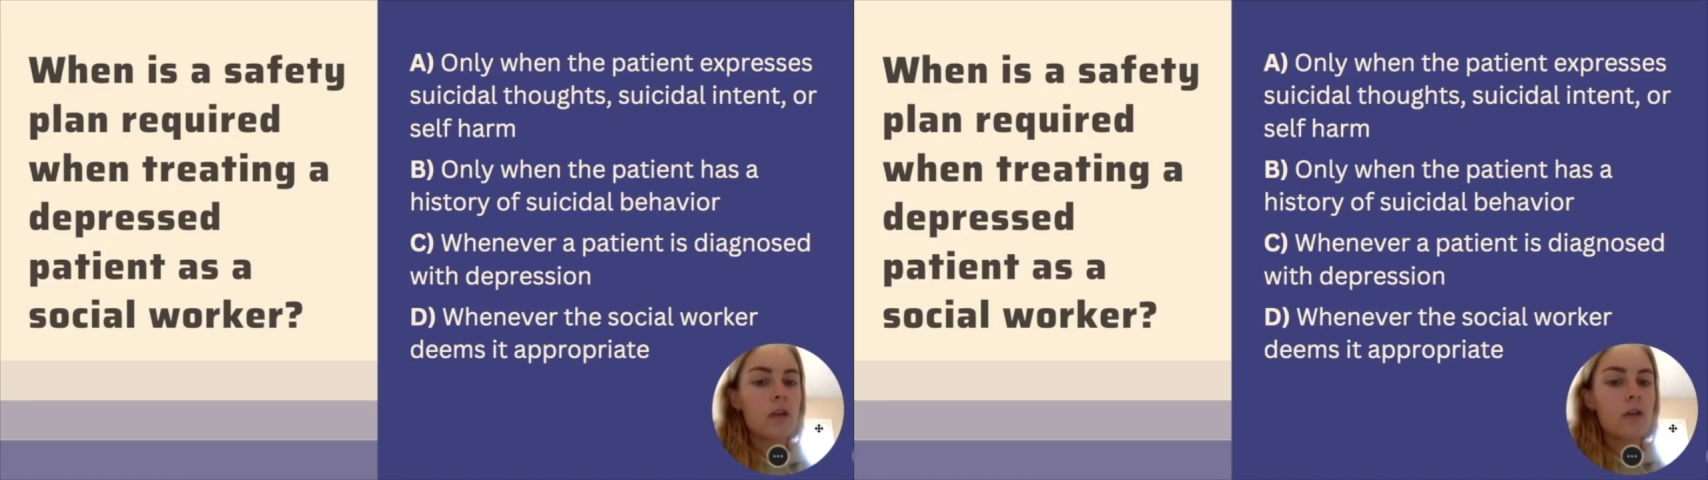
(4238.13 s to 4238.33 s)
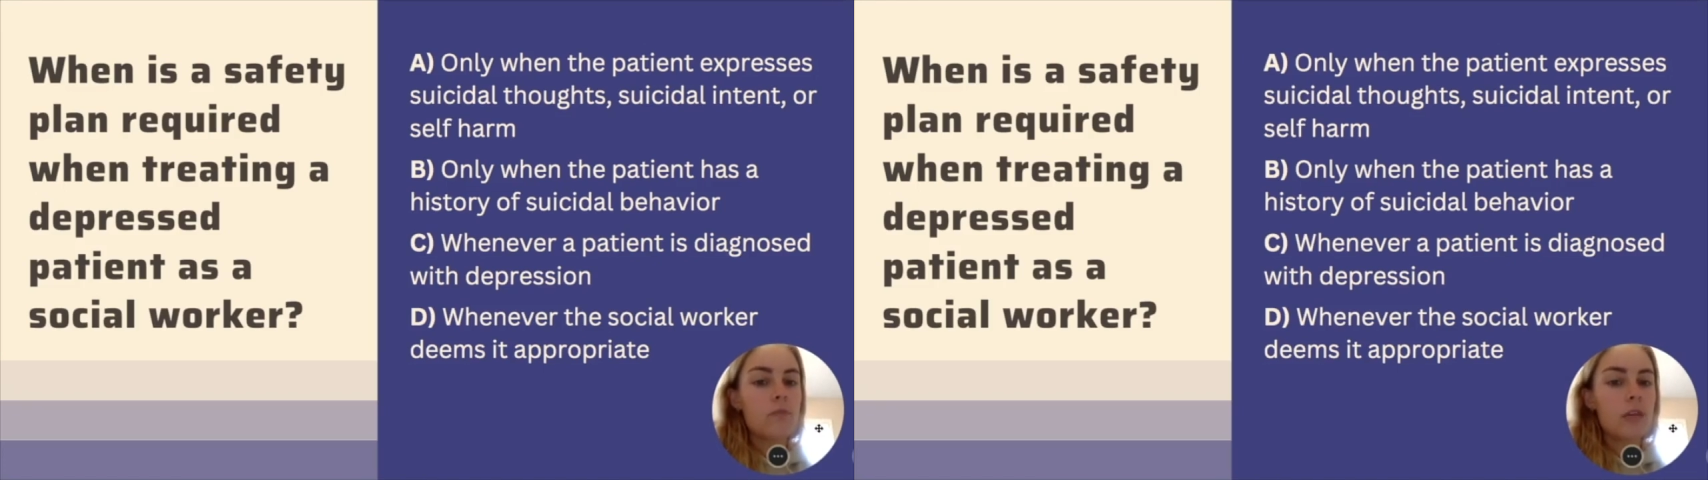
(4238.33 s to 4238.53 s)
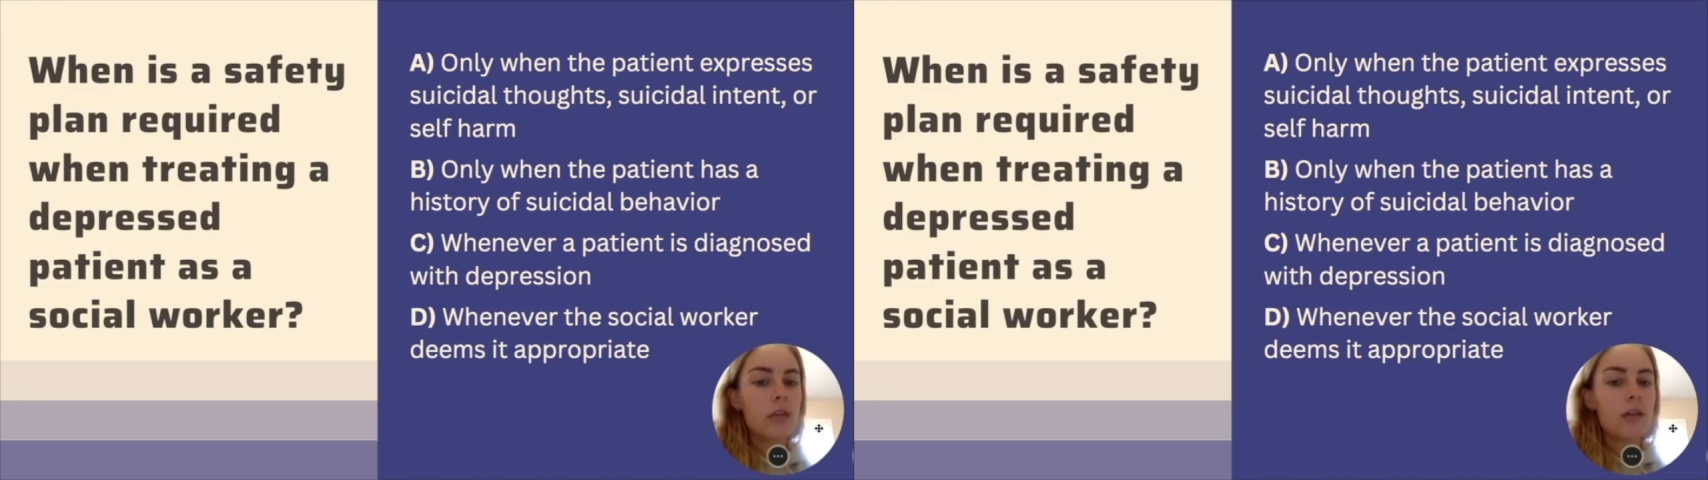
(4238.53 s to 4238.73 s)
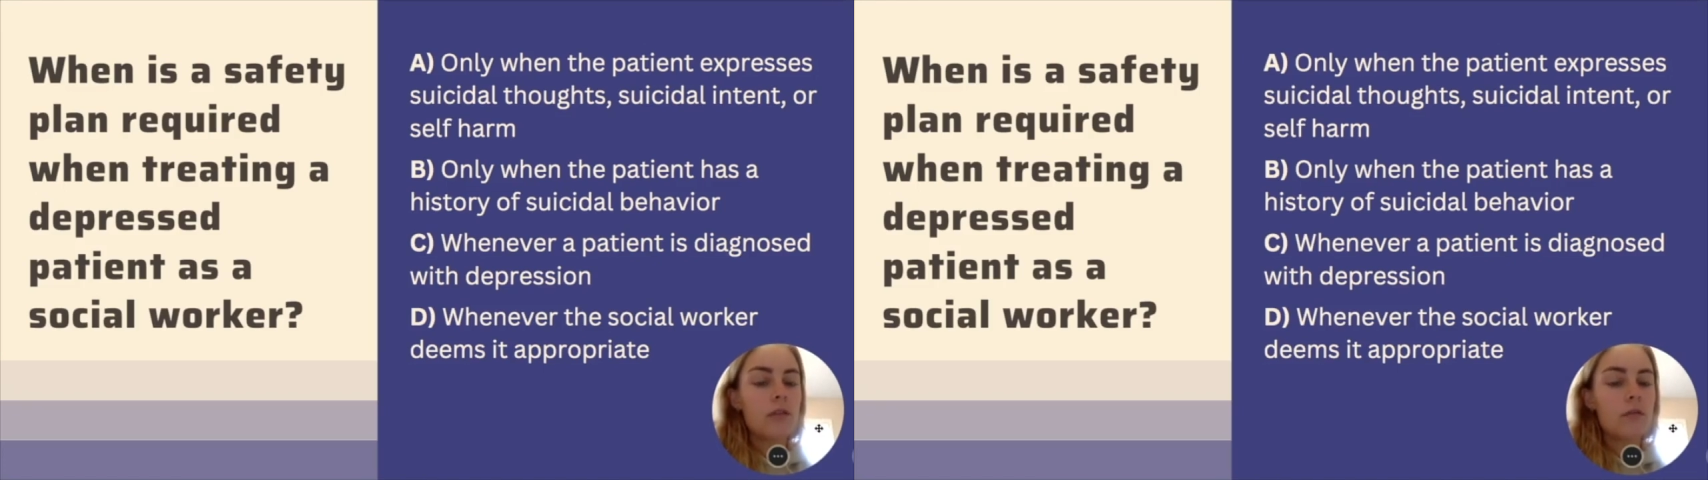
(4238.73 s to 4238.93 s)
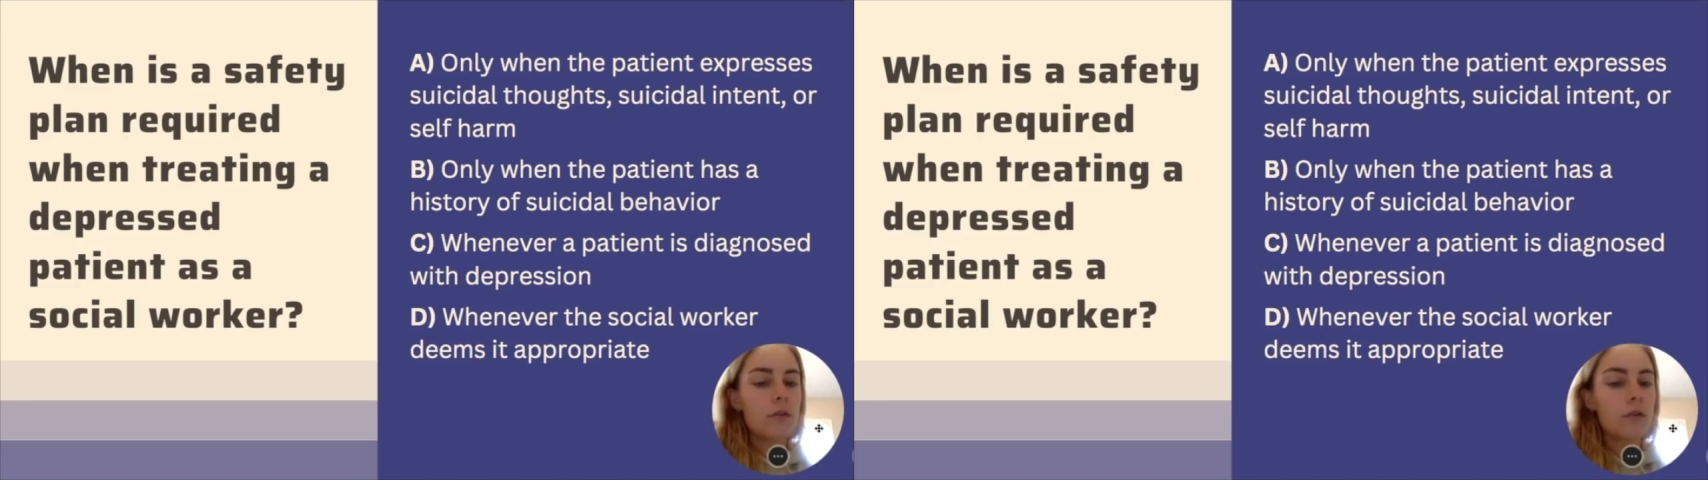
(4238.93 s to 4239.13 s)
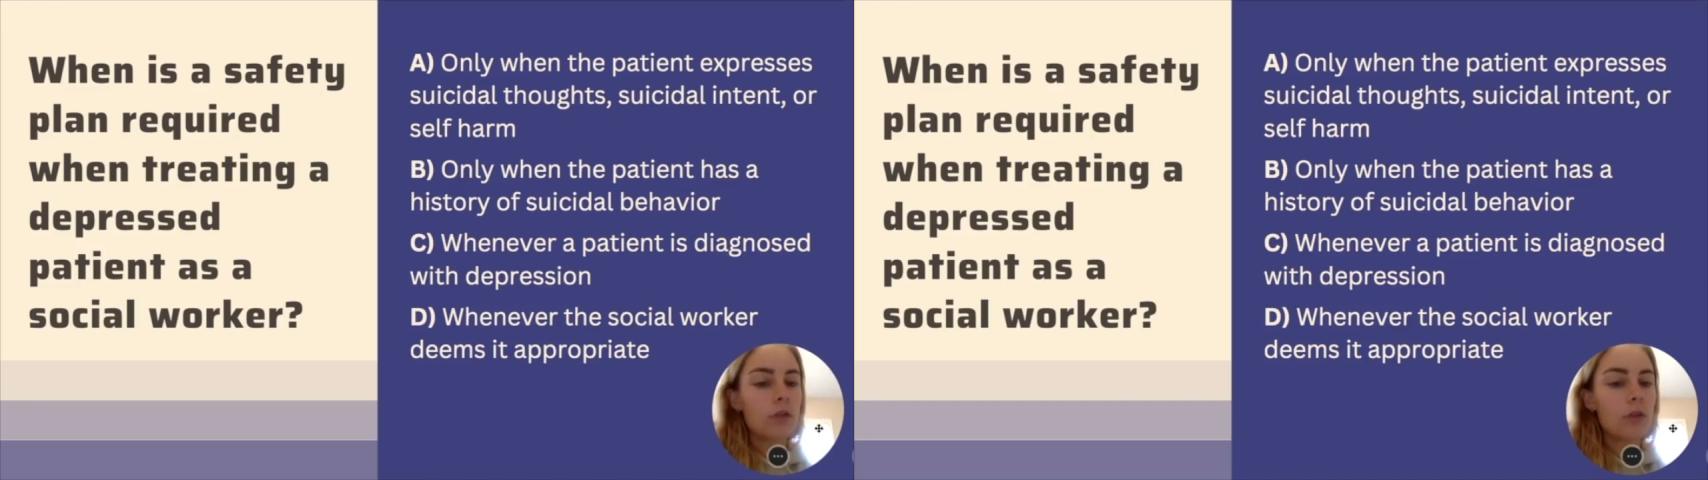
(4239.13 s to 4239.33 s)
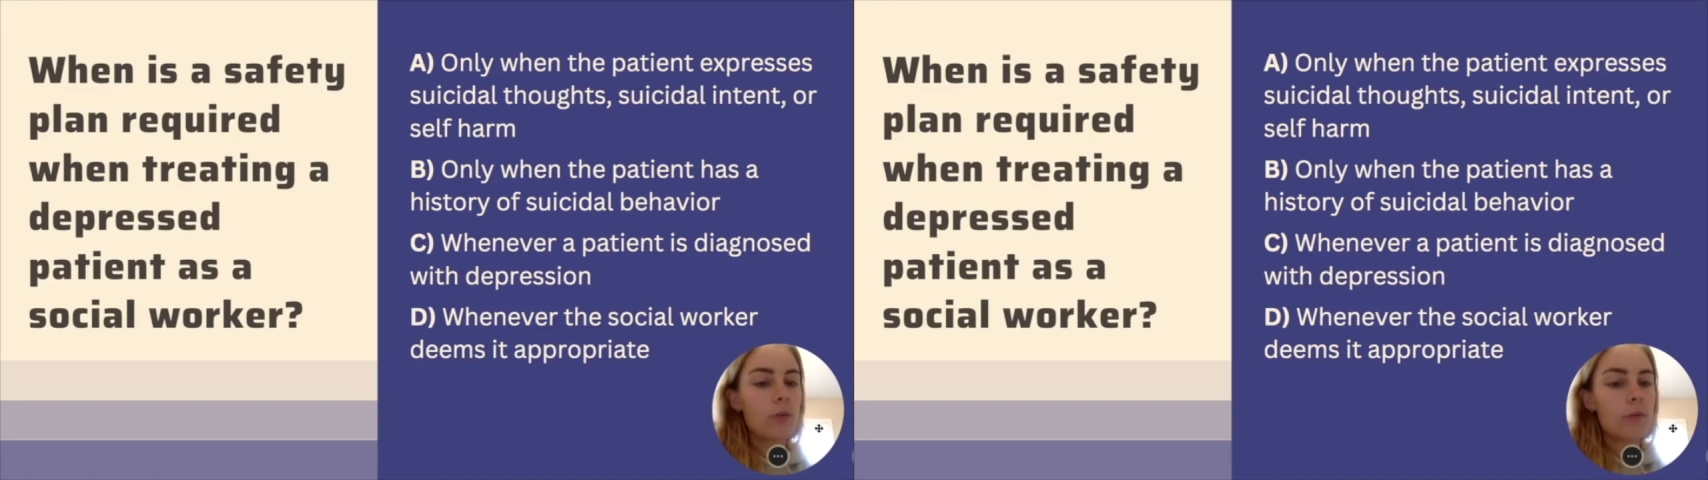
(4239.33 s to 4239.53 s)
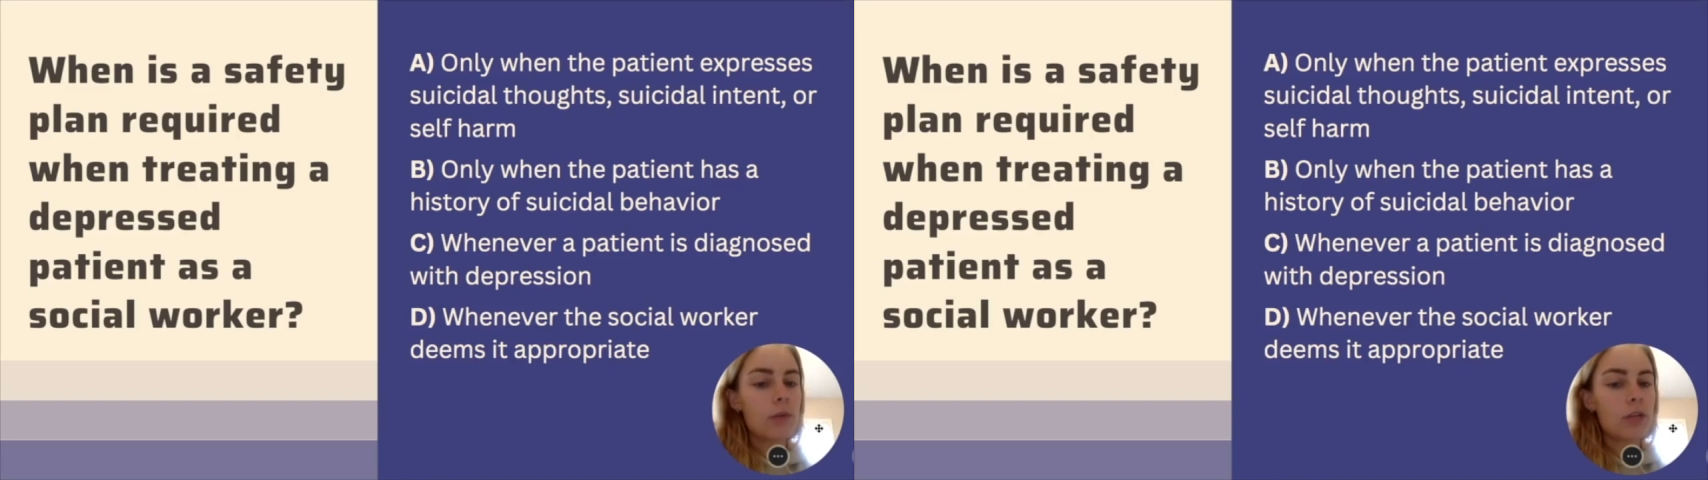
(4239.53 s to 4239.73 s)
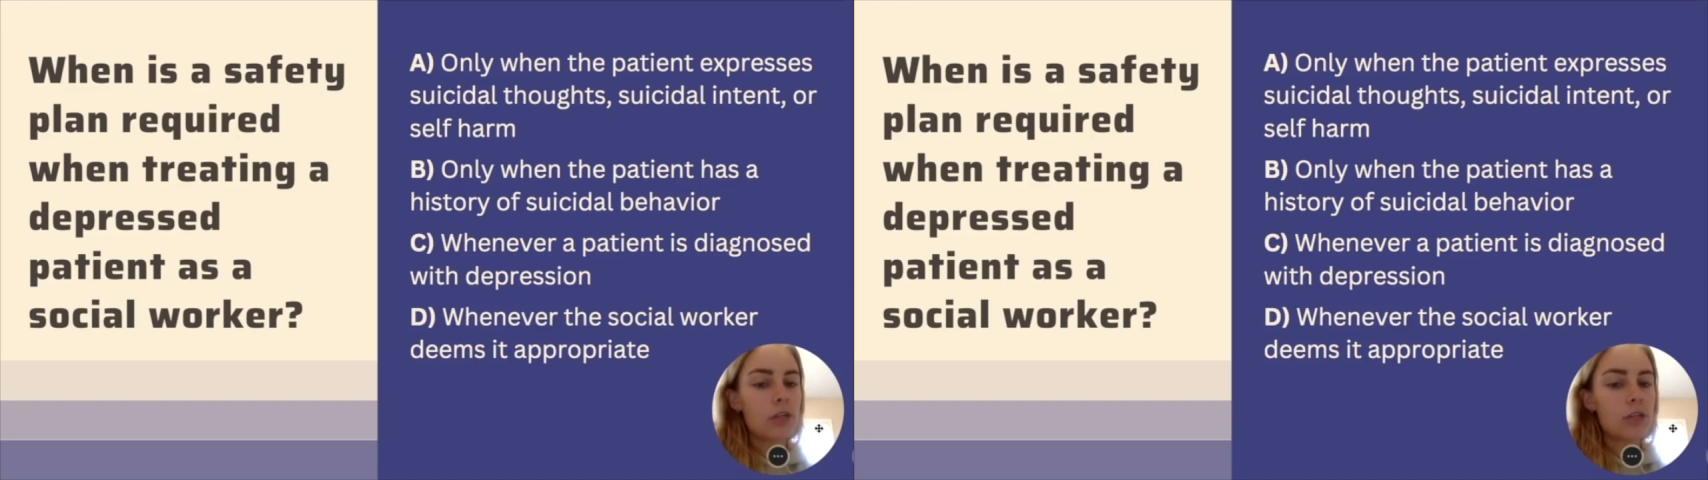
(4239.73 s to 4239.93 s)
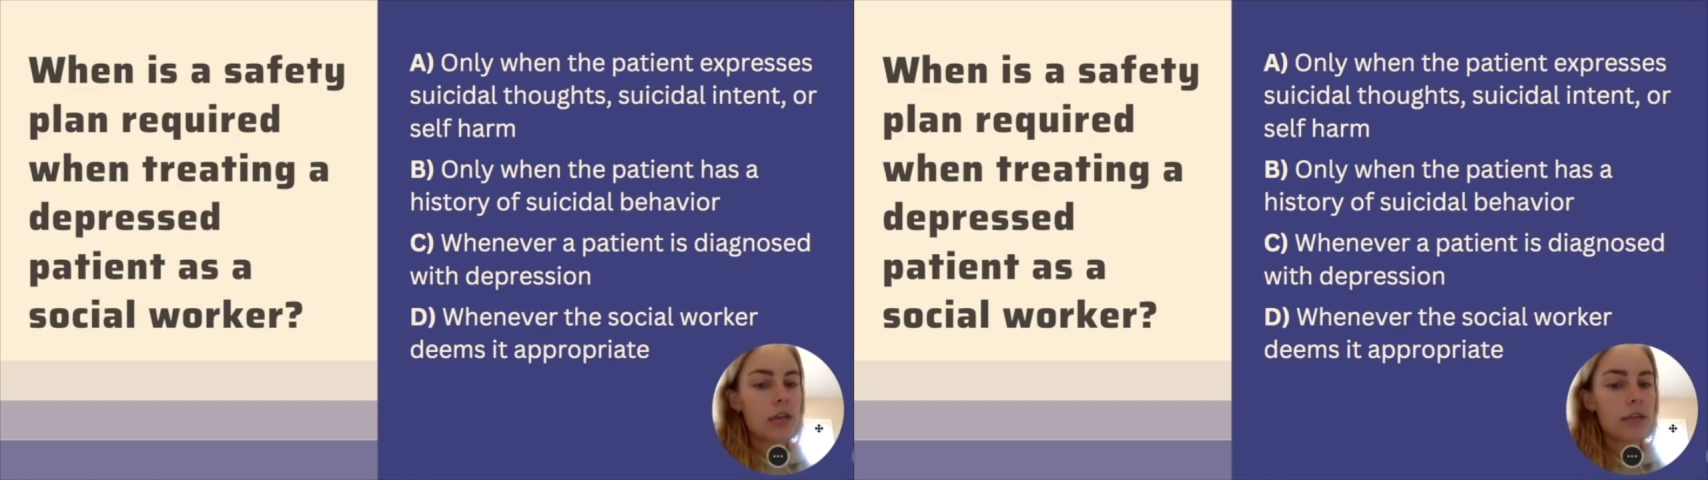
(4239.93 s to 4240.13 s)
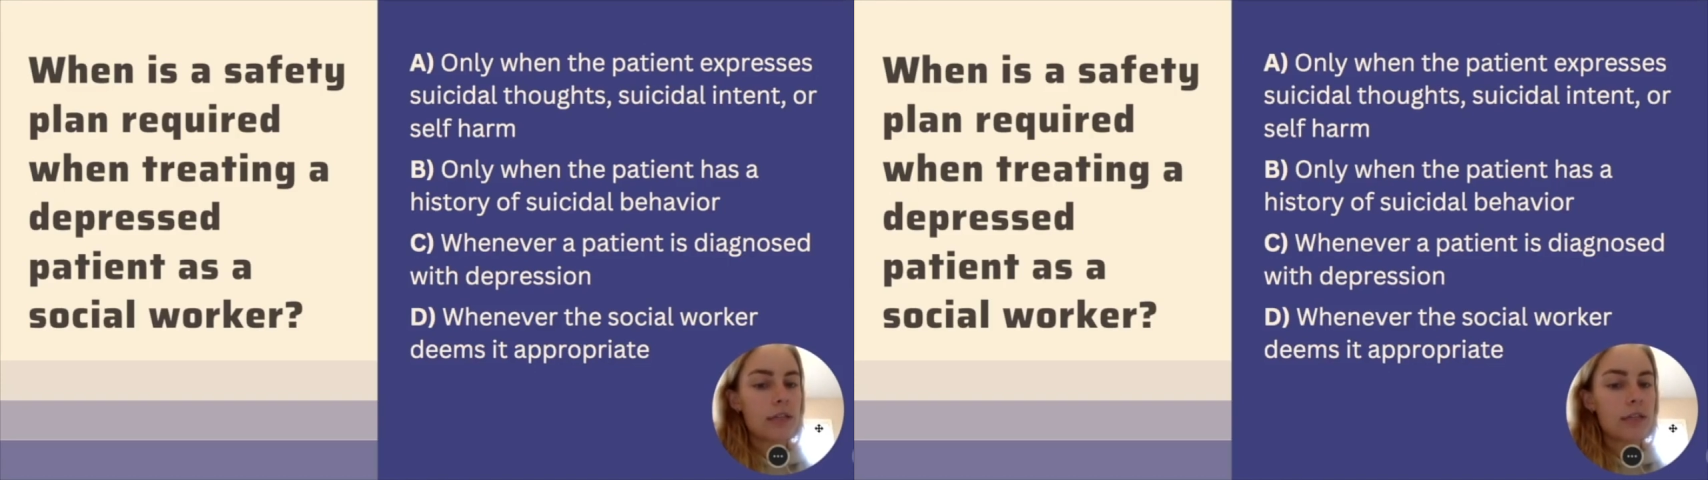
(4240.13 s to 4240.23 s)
B, only when the patient has